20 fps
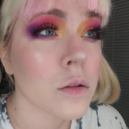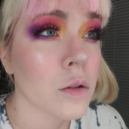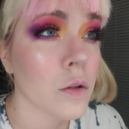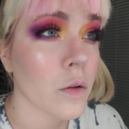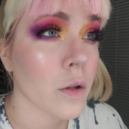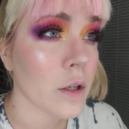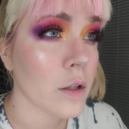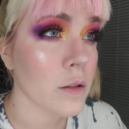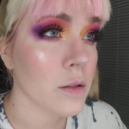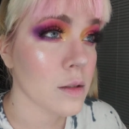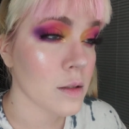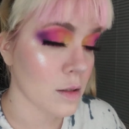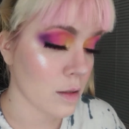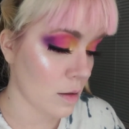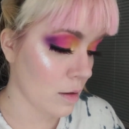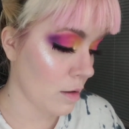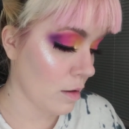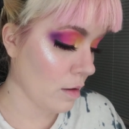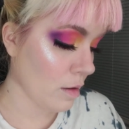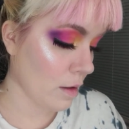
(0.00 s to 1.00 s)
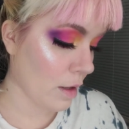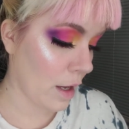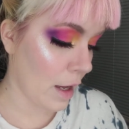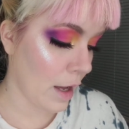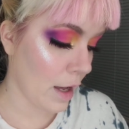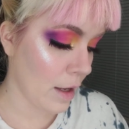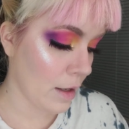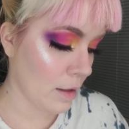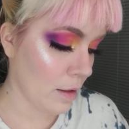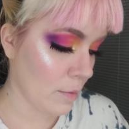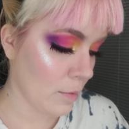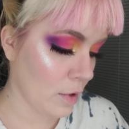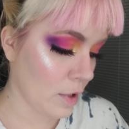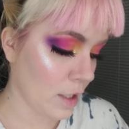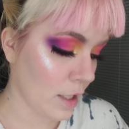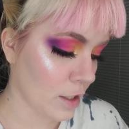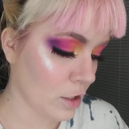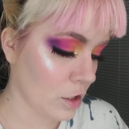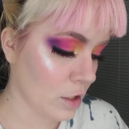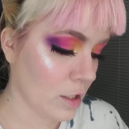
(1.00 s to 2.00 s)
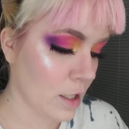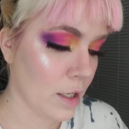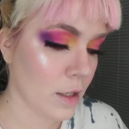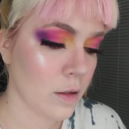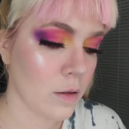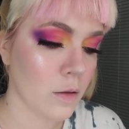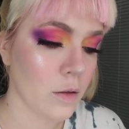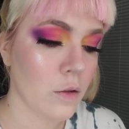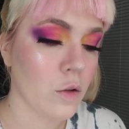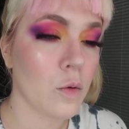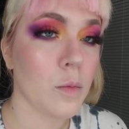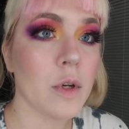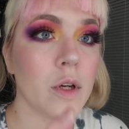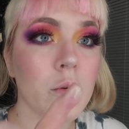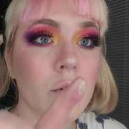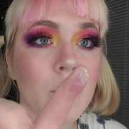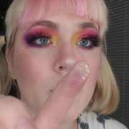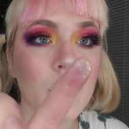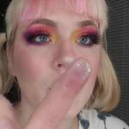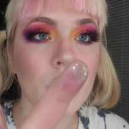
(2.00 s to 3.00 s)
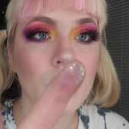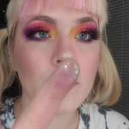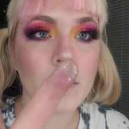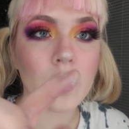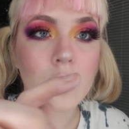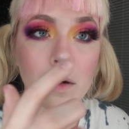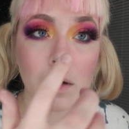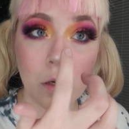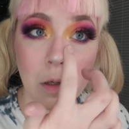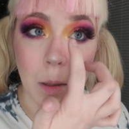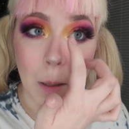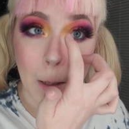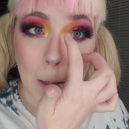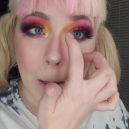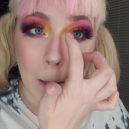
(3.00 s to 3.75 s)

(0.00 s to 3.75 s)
So there's that. I'm going to actually take a little bit with my finger